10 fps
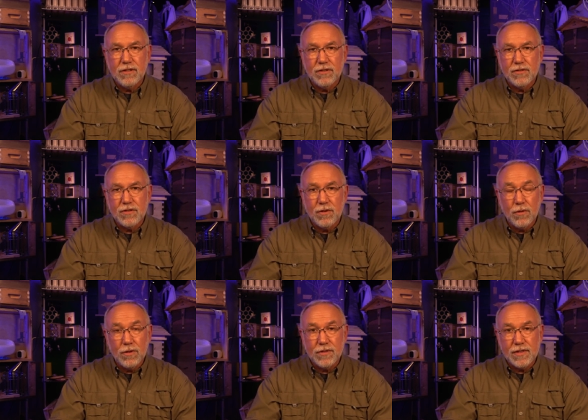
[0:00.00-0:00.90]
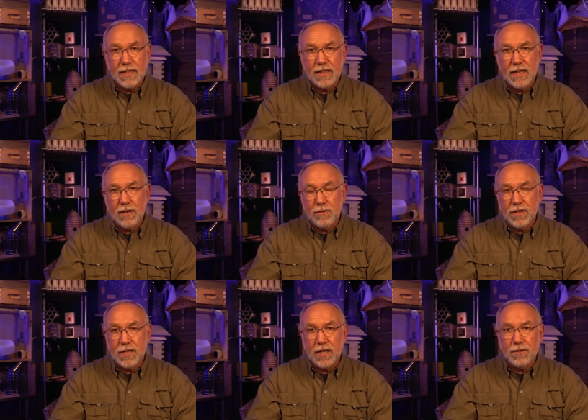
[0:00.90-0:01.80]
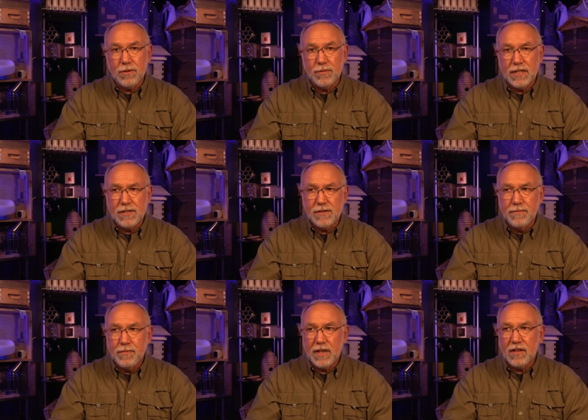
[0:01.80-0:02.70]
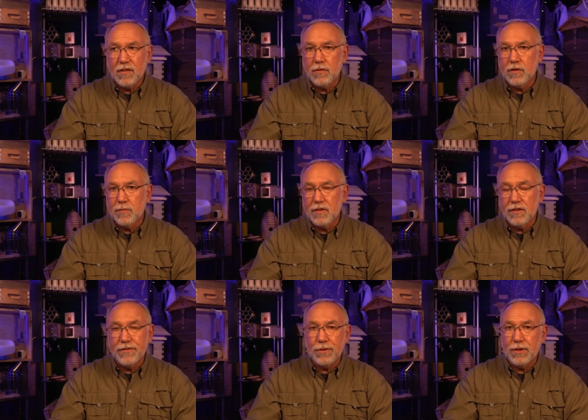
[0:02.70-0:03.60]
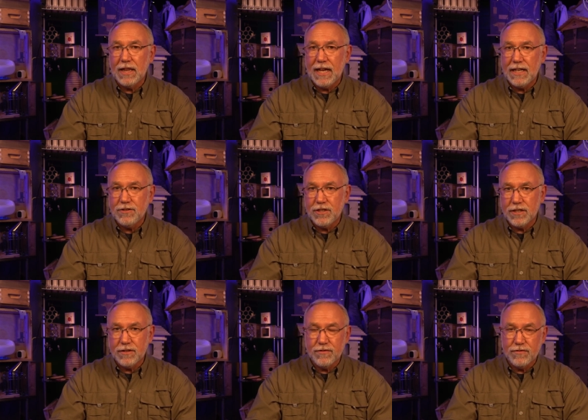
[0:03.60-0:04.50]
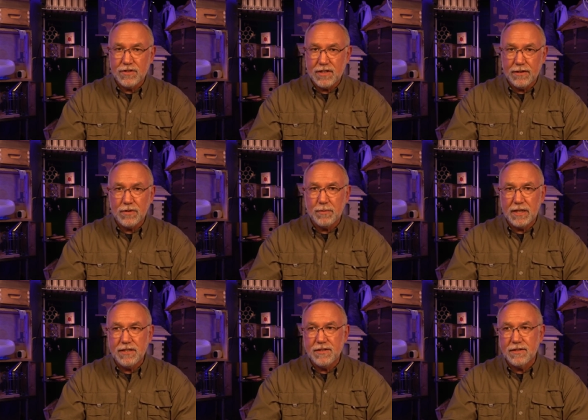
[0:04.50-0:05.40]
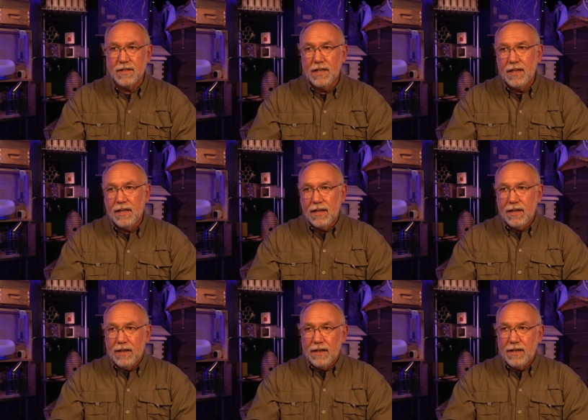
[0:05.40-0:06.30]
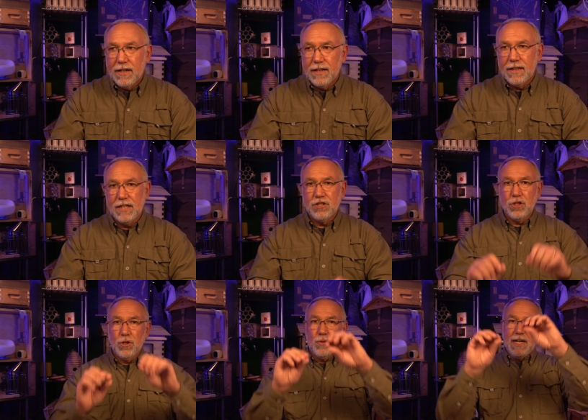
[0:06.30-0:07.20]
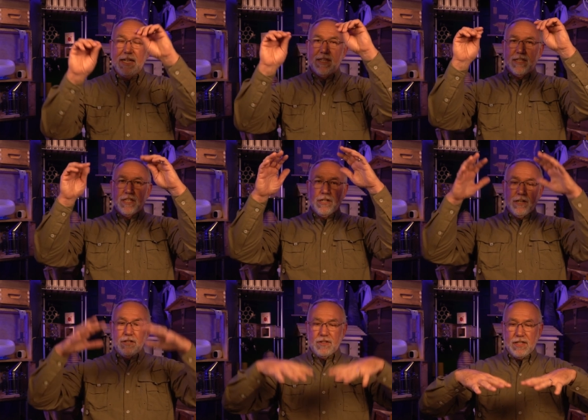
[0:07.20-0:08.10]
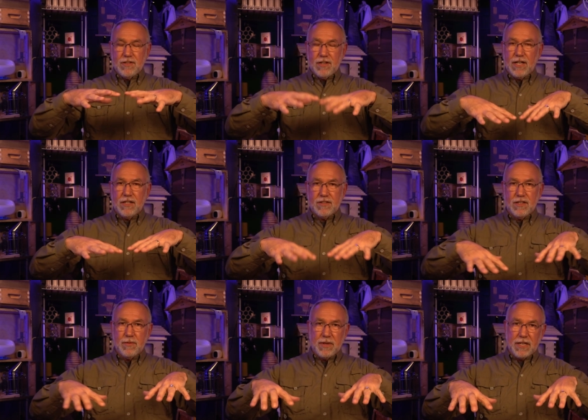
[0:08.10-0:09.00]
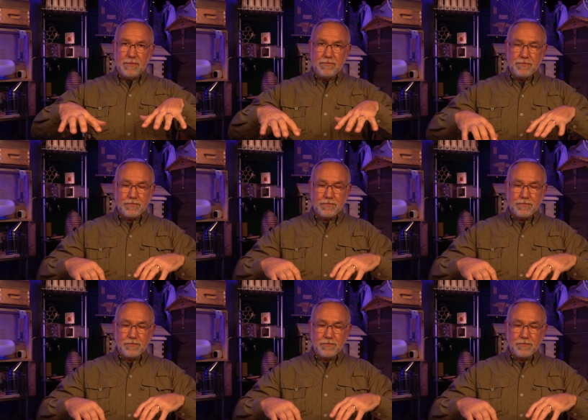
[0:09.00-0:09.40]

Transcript: those holes like that where the knot hole was, because I was observing one last year for several months, uh, they chew away at the interior and you see sawdust at the bottom.